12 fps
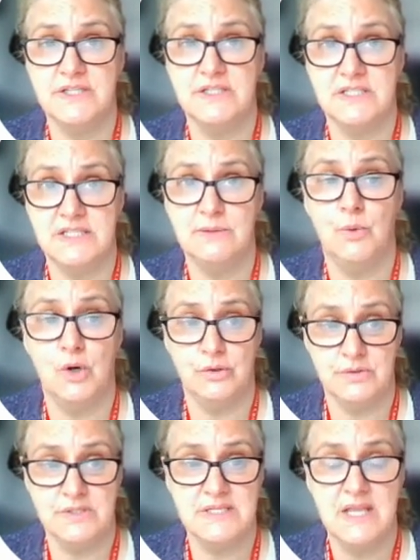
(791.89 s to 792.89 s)
and make sure
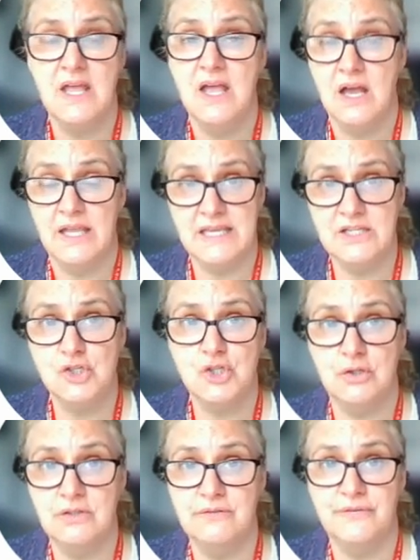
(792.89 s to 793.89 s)
it's written in the
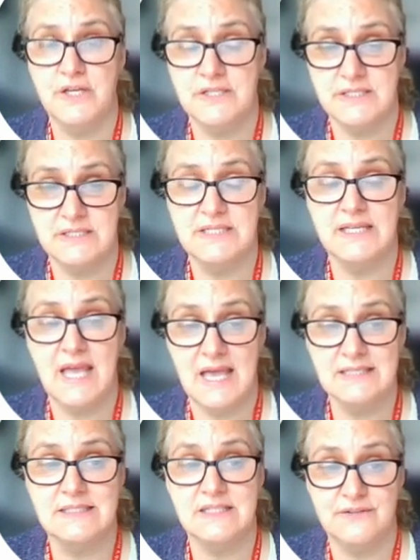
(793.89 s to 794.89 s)
way that your
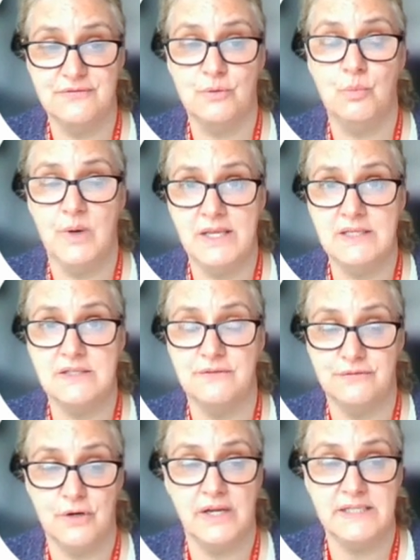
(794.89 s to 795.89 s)
university
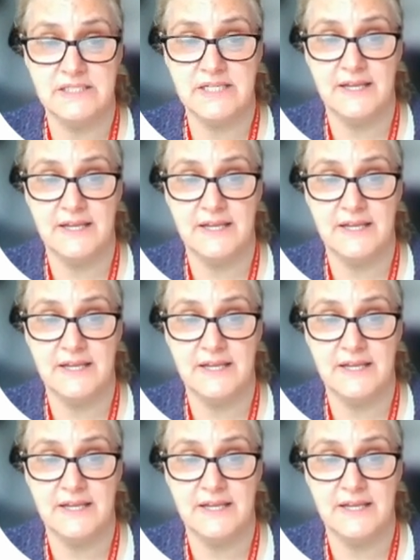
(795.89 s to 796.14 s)
wants.